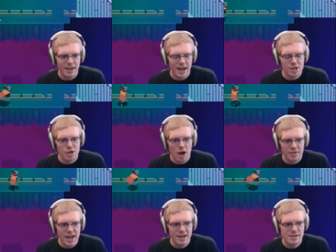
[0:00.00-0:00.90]
I saw
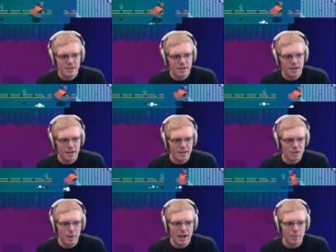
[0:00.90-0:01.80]
that, that's
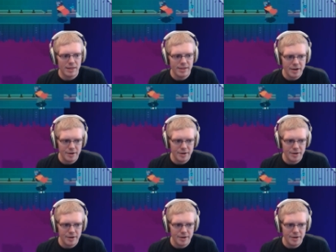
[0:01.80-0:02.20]
why I went there.